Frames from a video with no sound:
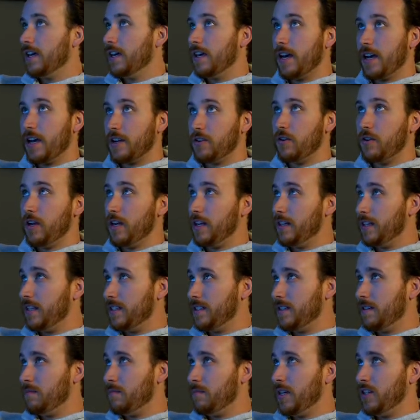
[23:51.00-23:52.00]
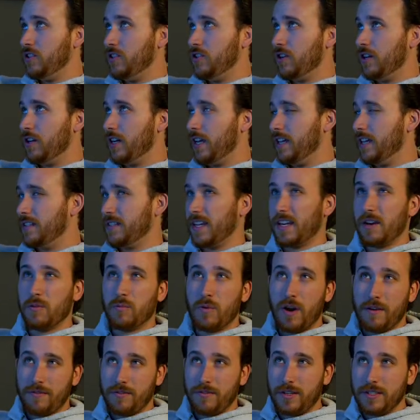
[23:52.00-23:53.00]
I created this in Midjourney as like a
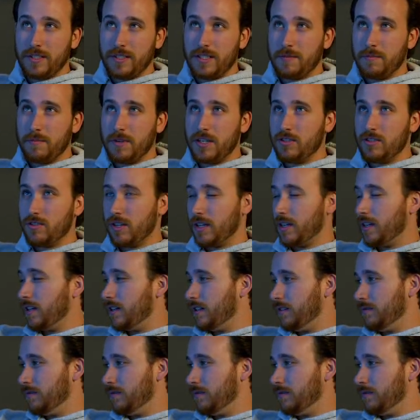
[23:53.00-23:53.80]
reference image, like